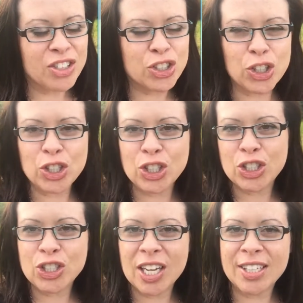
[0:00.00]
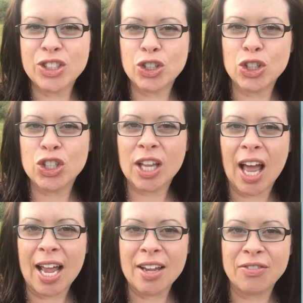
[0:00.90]
church and church
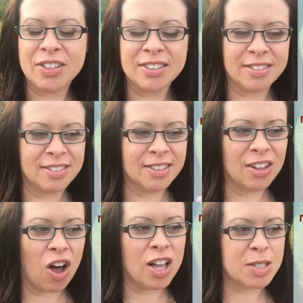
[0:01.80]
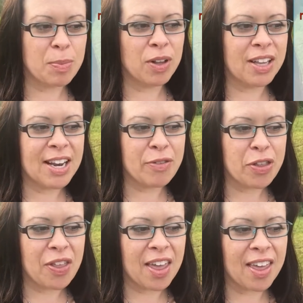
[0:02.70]
life and the gospel and
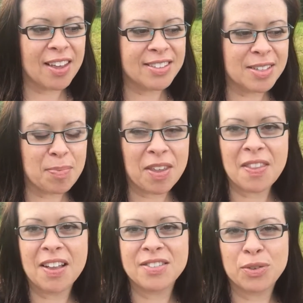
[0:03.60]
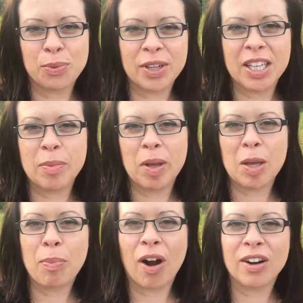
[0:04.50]
everything is something that's a really
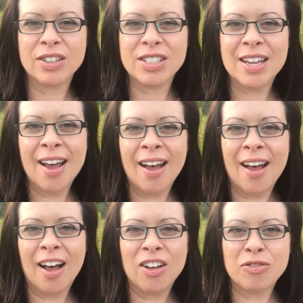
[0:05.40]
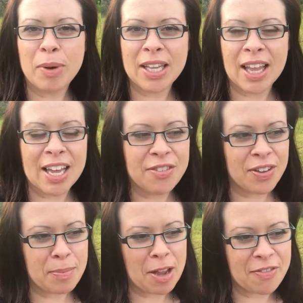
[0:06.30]
big part of my
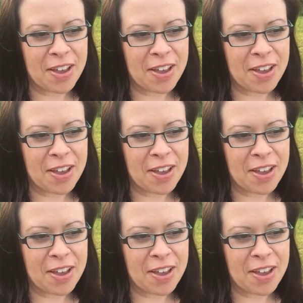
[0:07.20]
life and my